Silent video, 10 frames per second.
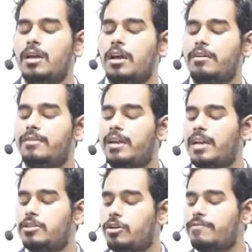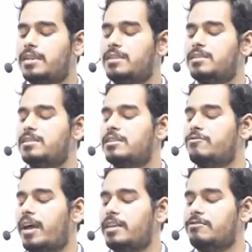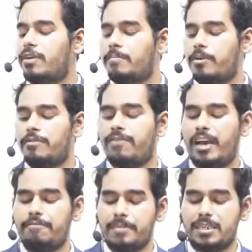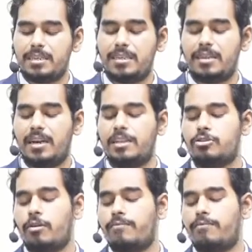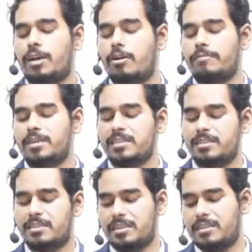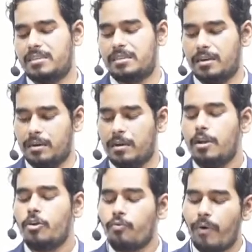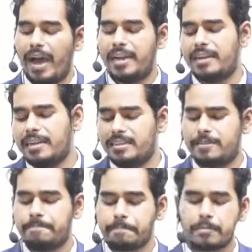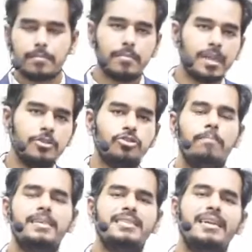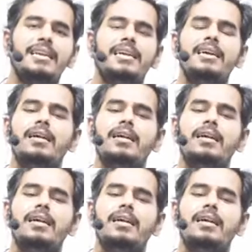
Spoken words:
Now if the length of the resistance wire is 1.5 meter, then the length of 1 ohm resistance wire is. So basically,